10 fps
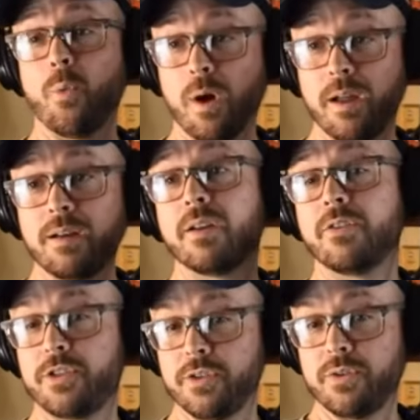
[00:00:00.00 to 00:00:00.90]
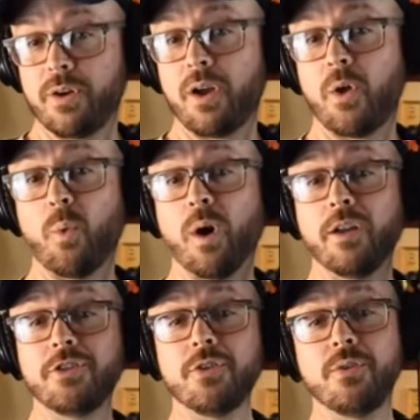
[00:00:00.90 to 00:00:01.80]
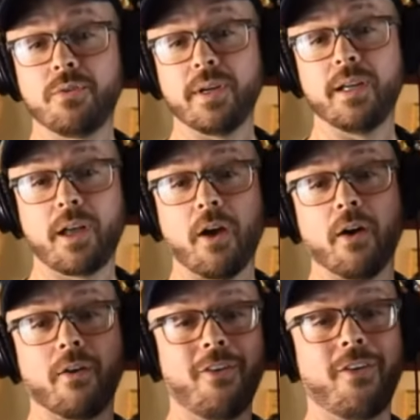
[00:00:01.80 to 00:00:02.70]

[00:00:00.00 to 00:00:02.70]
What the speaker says: One, two, 1, 2, 3, go.